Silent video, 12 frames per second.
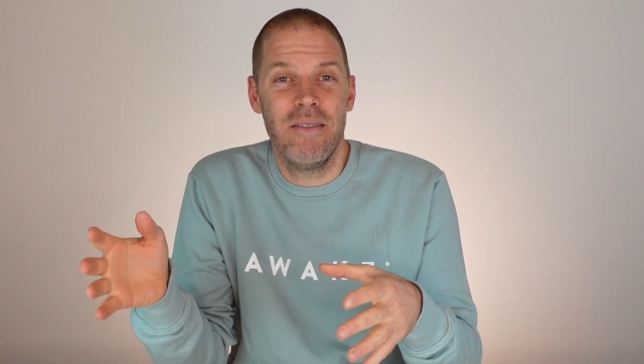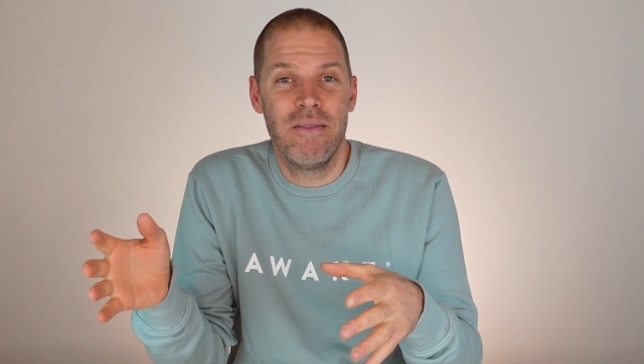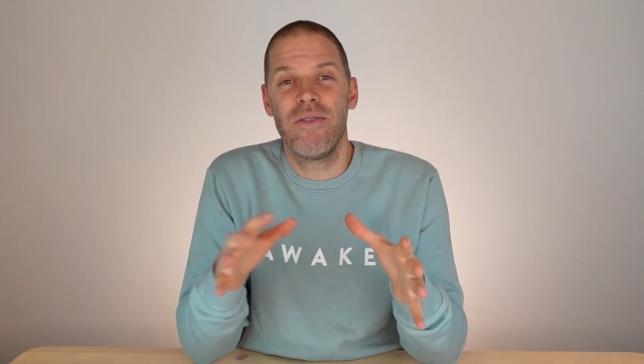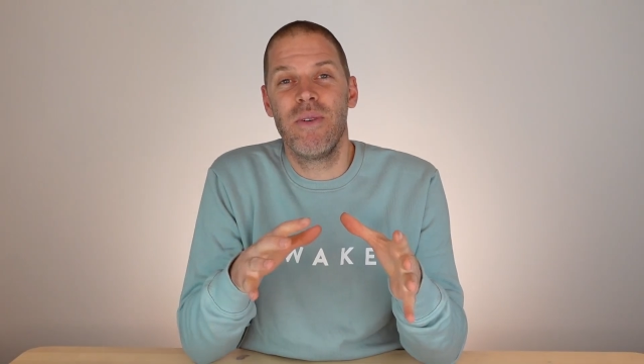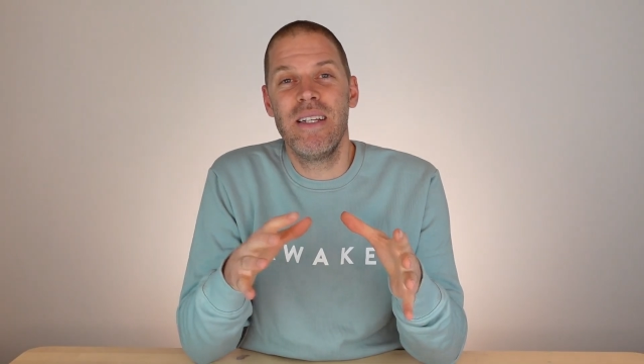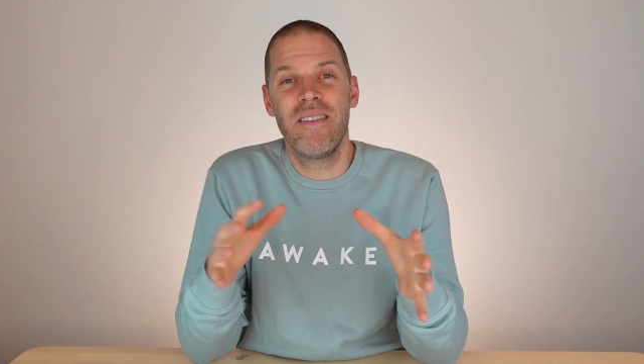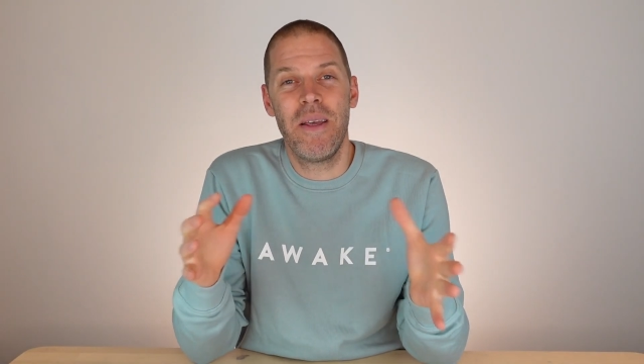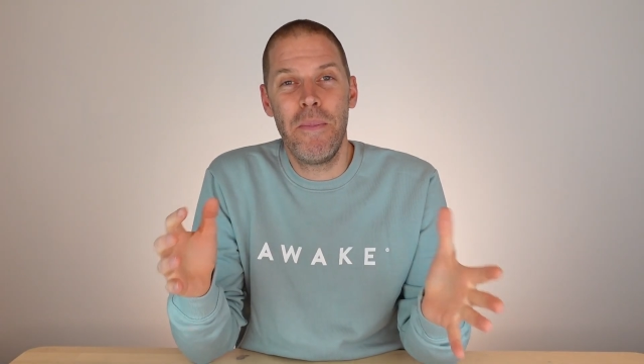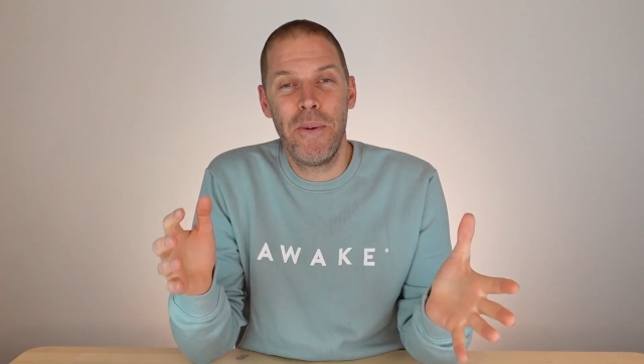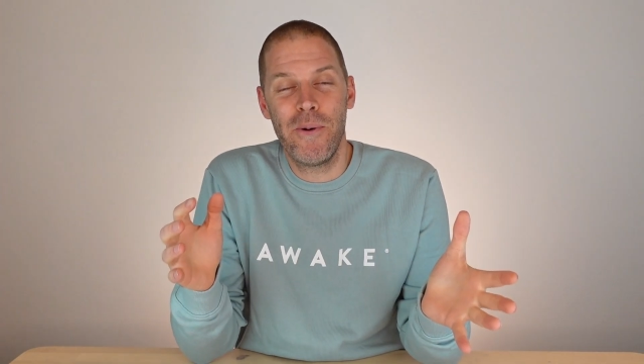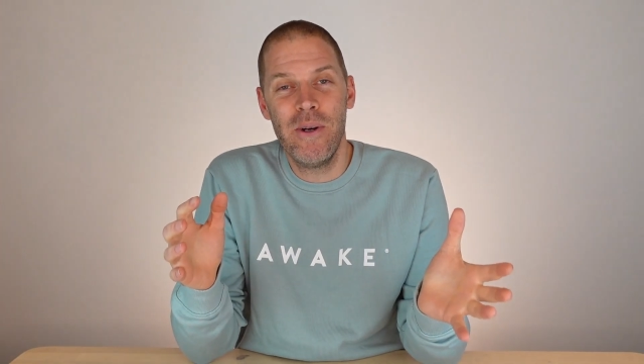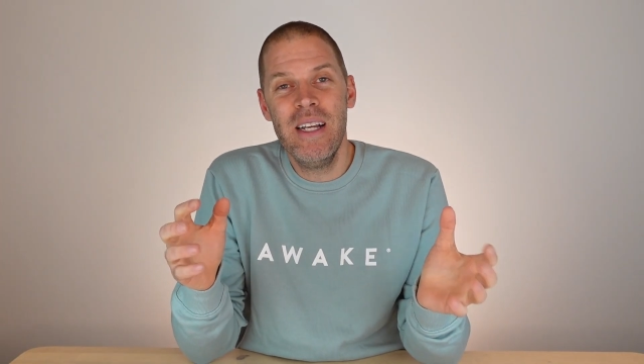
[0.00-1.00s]
It's really
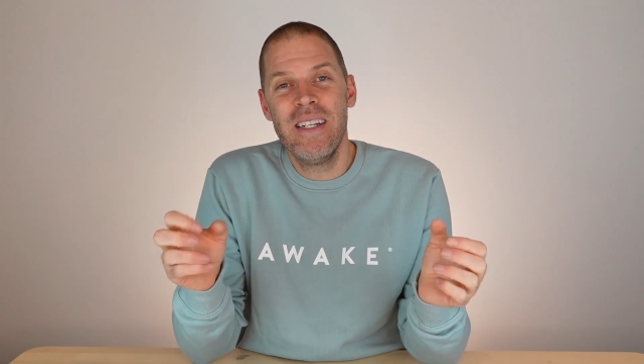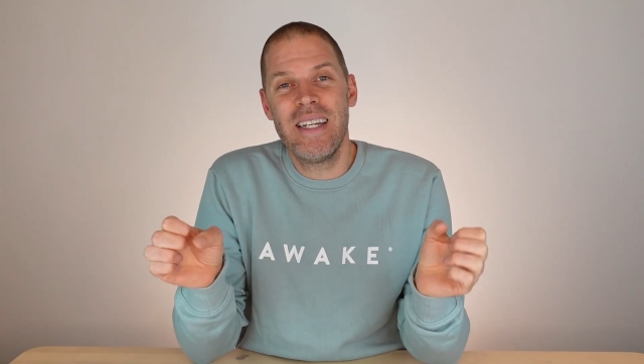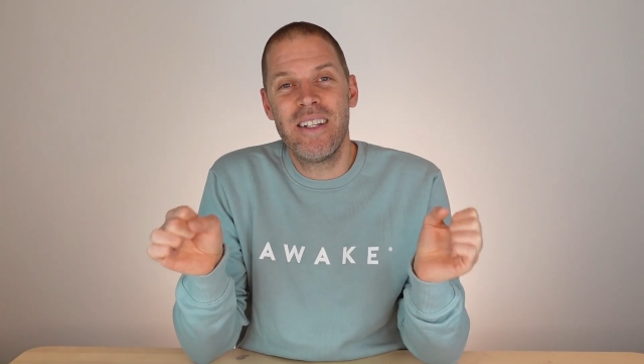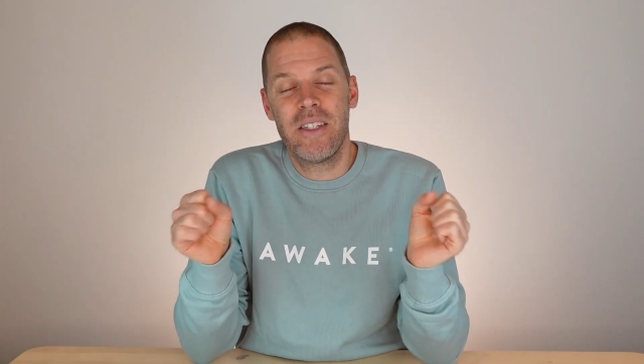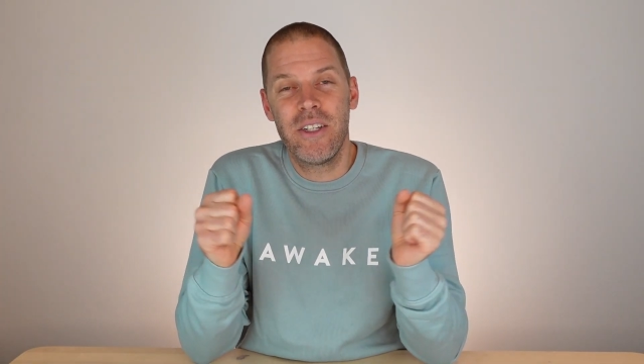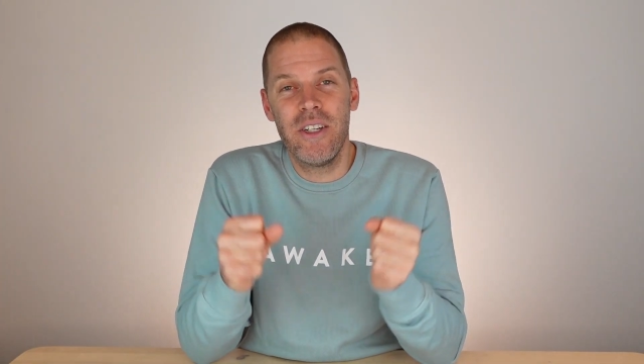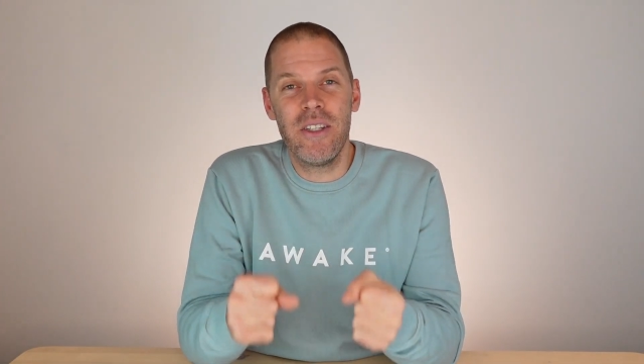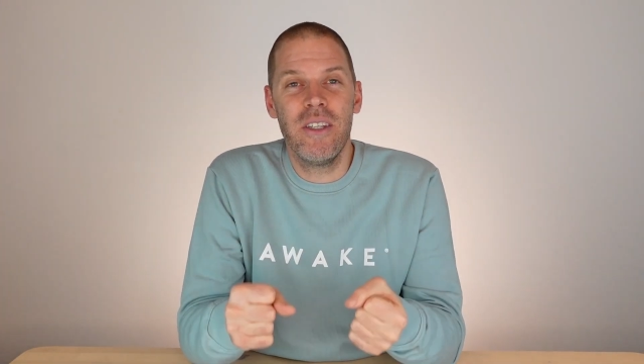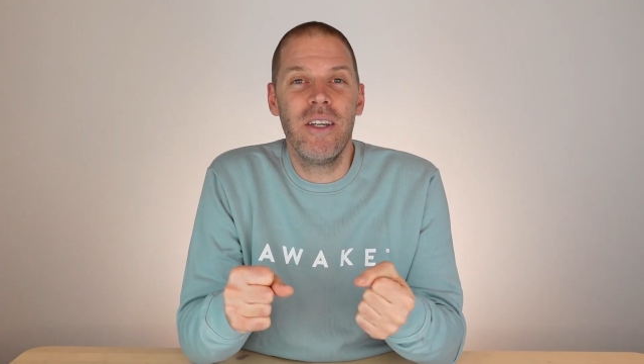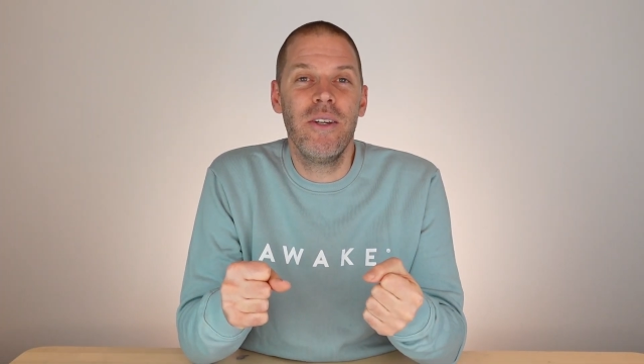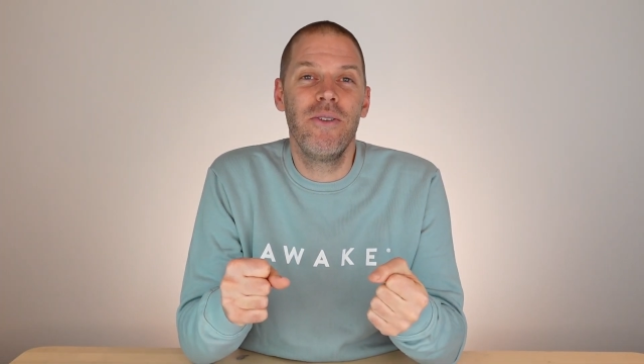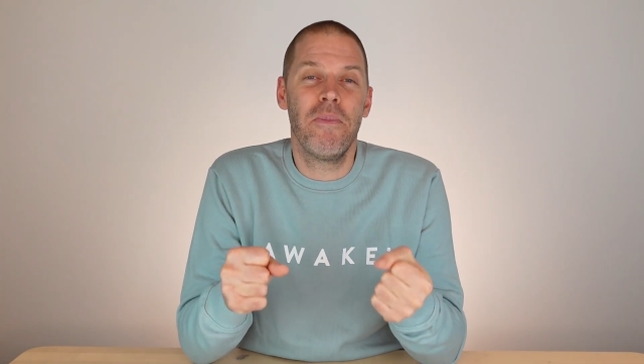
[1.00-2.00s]
simple. Now, the good
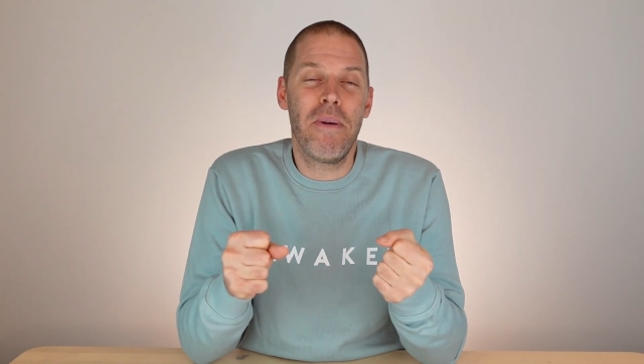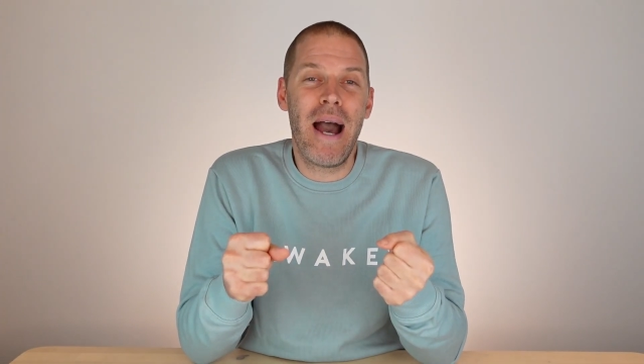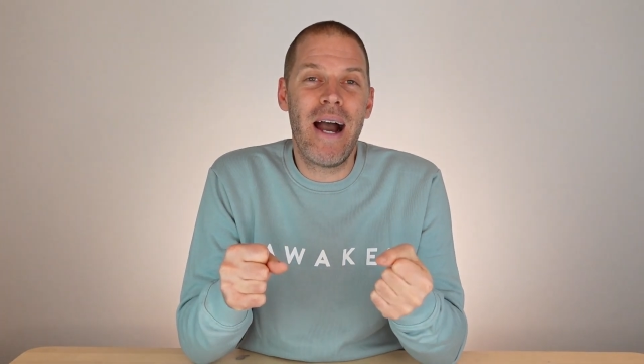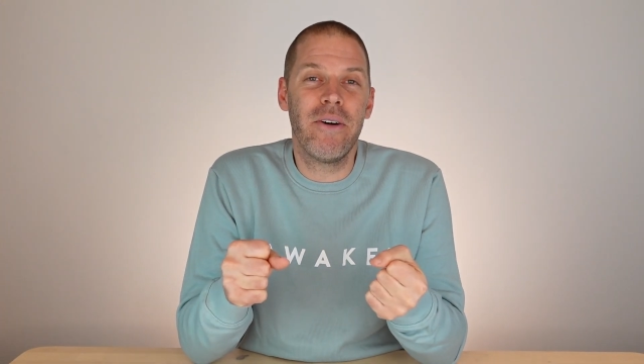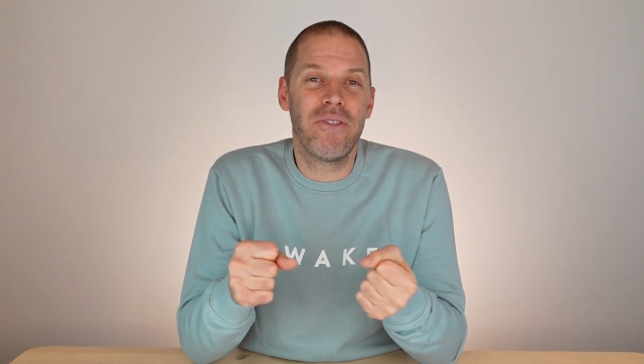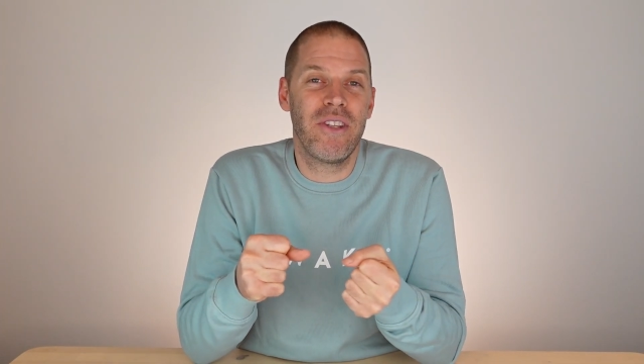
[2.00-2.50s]
news about